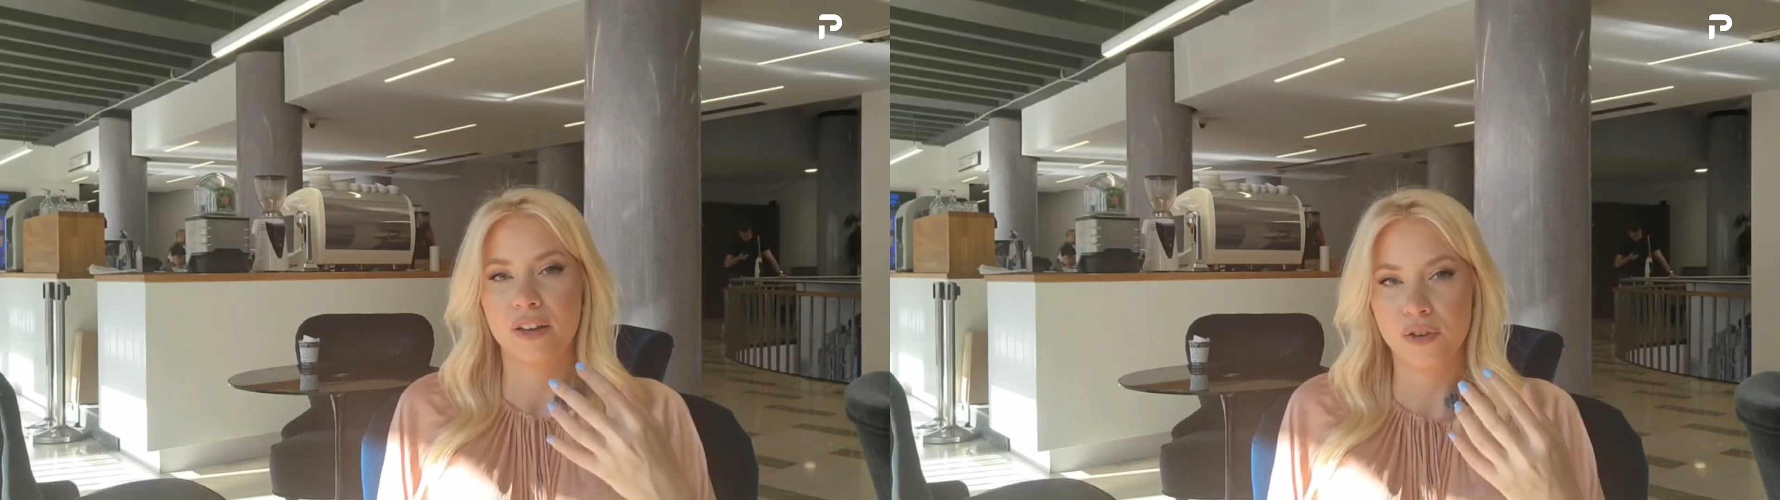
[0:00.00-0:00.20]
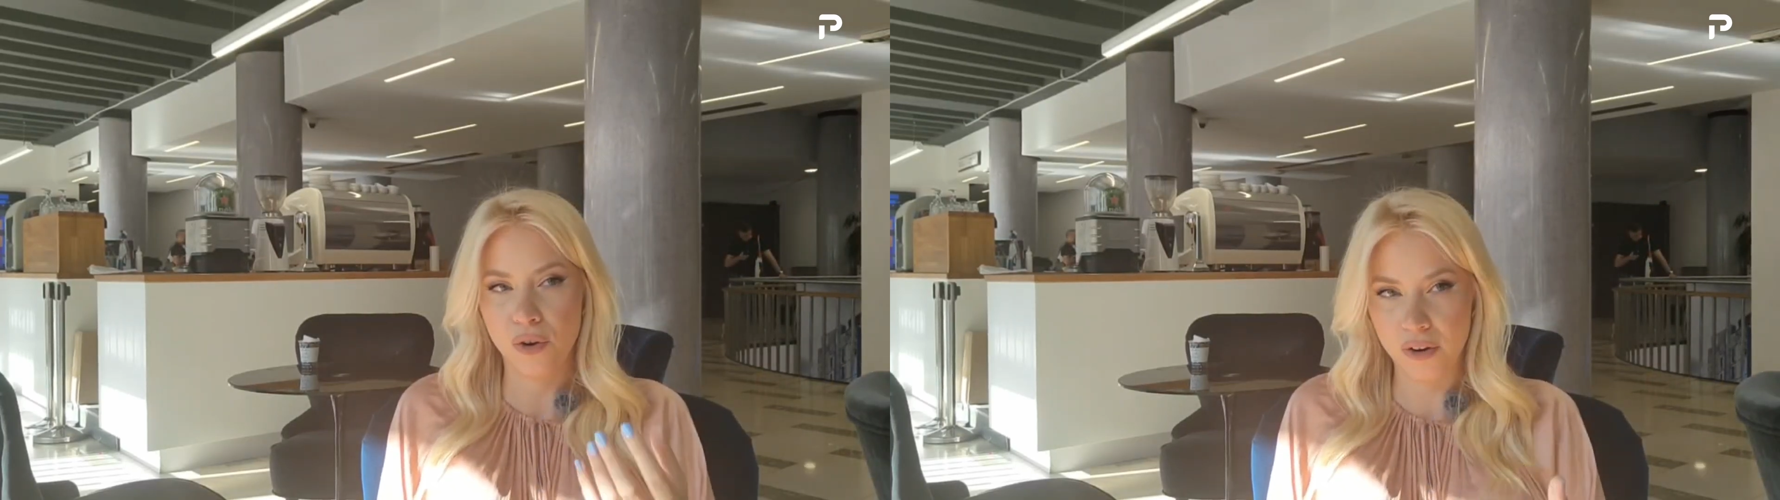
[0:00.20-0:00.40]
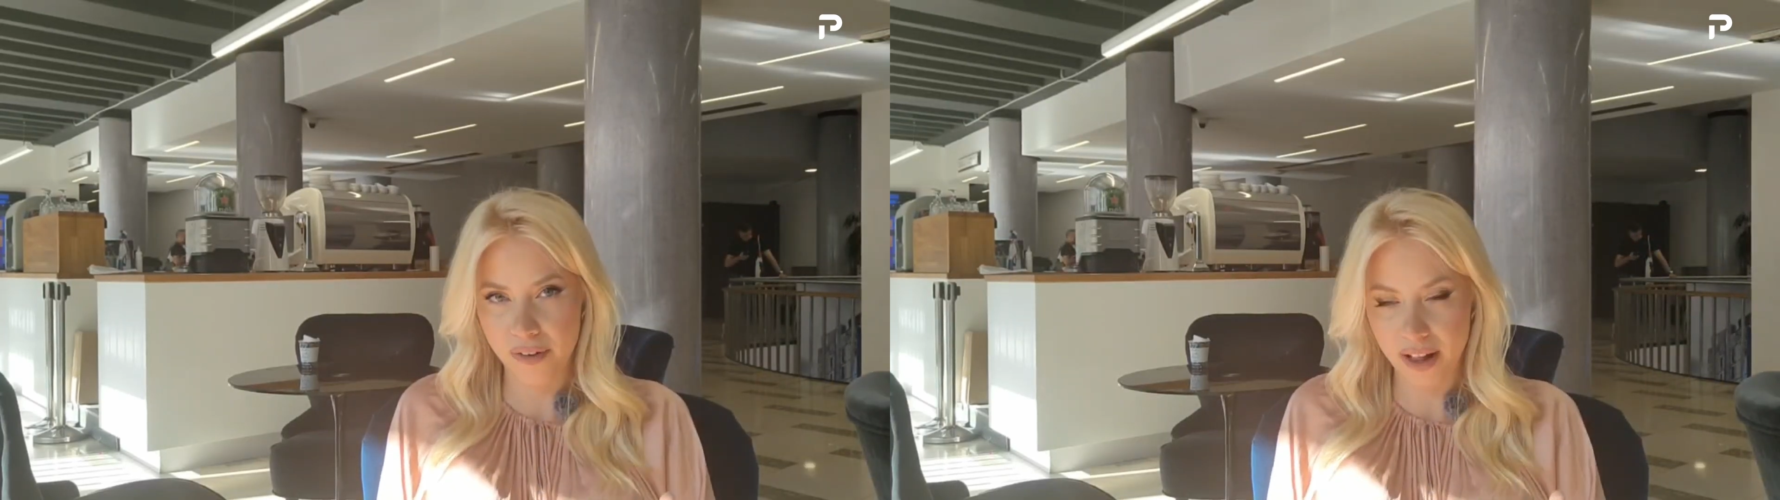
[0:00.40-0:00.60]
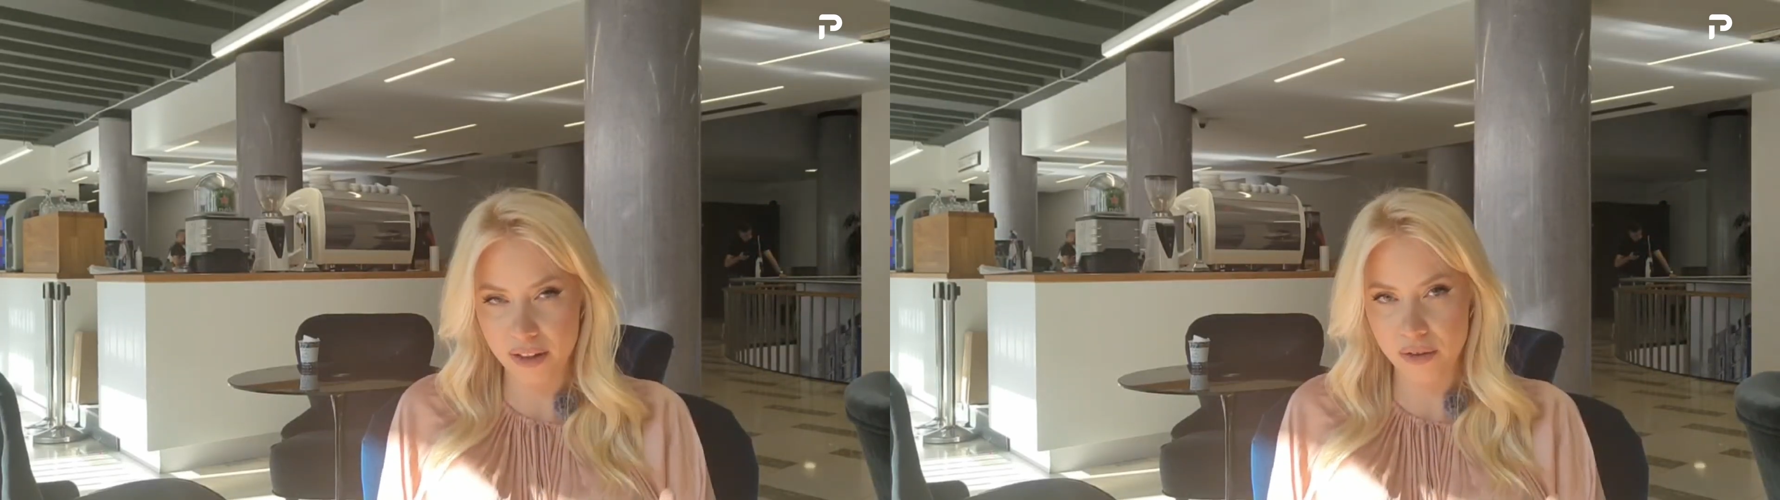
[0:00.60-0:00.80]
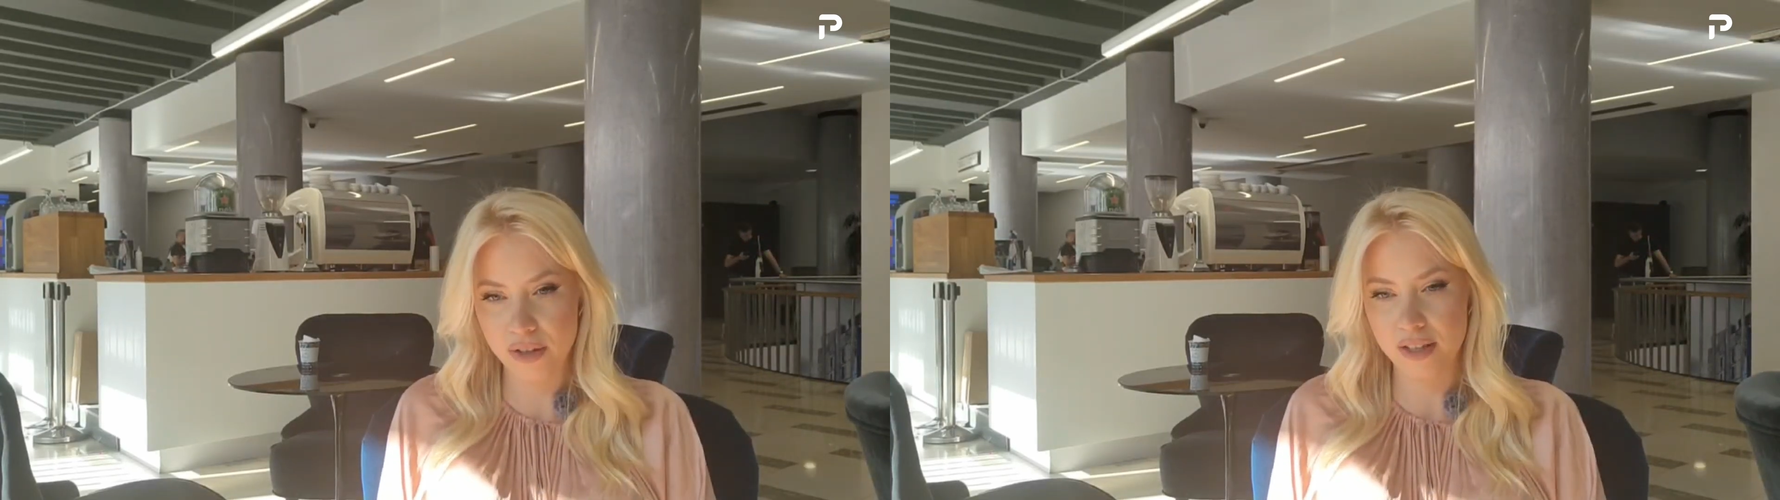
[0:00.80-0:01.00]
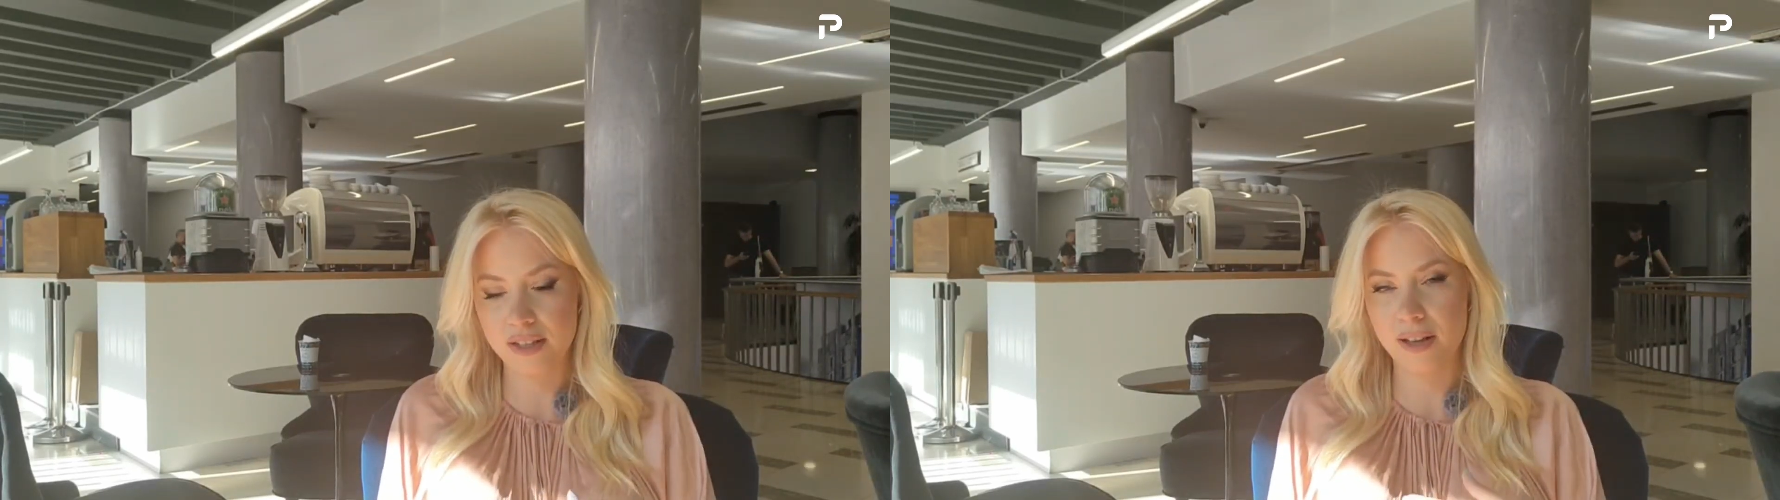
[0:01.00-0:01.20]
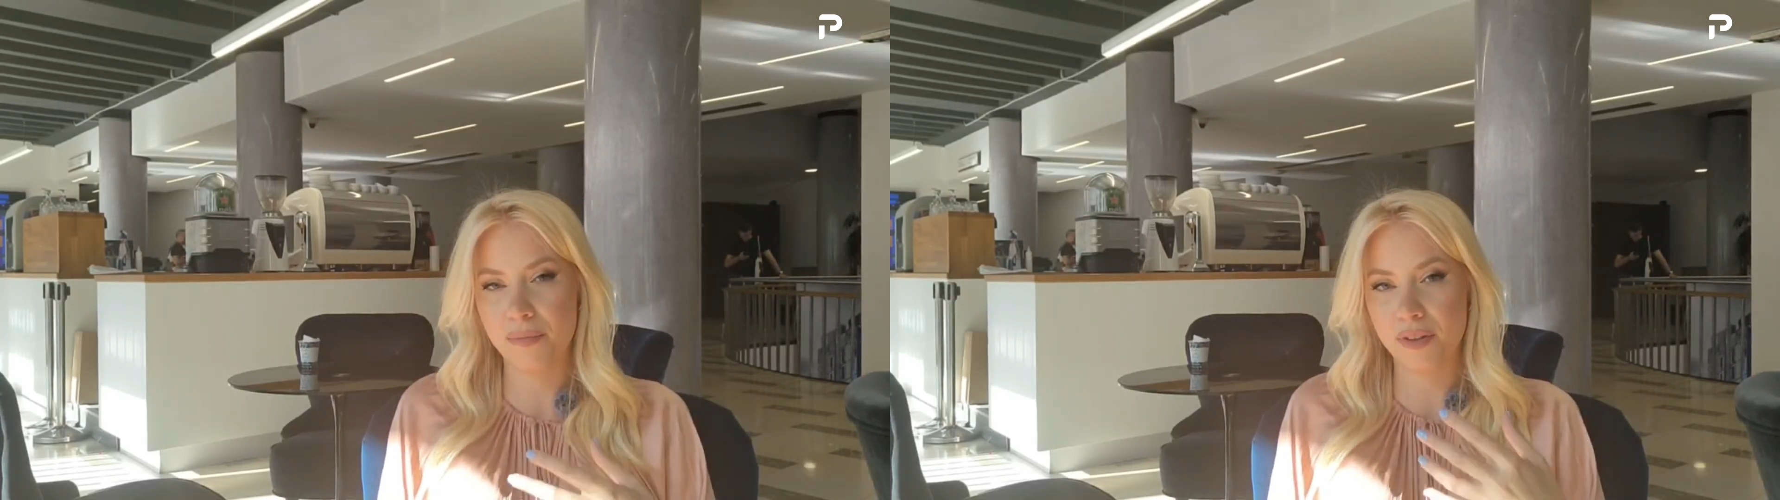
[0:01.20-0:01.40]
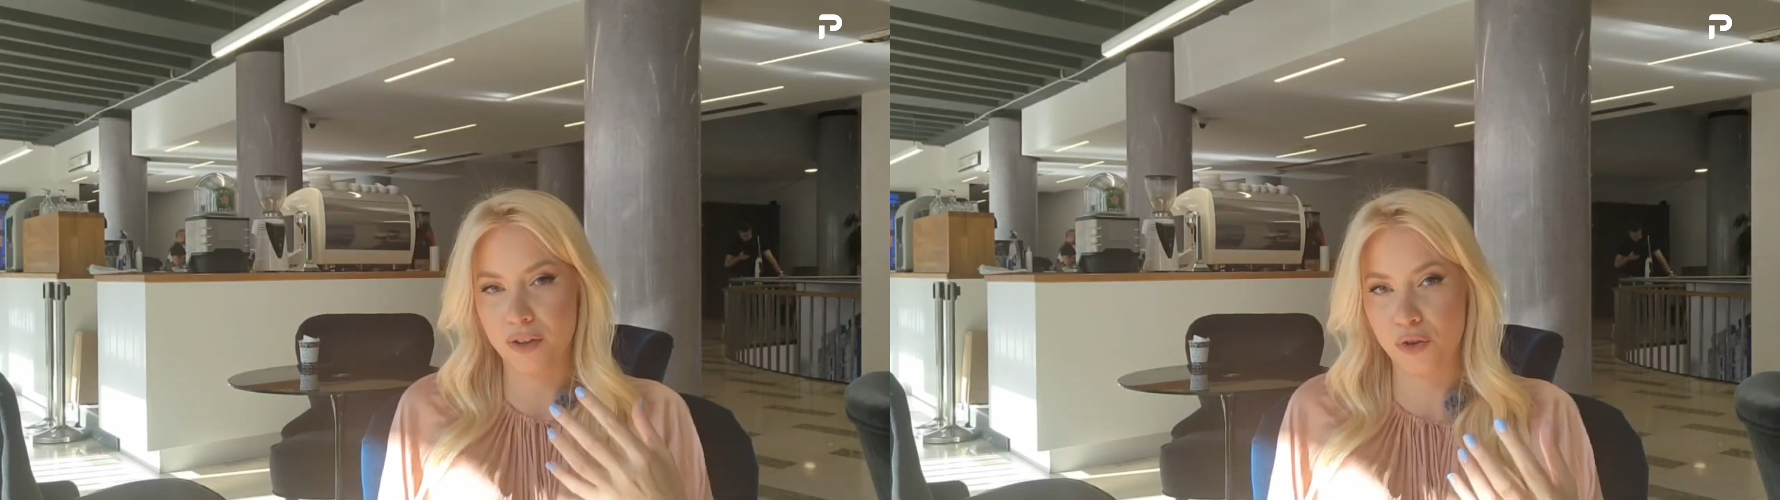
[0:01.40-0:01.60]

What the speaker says: your values and something that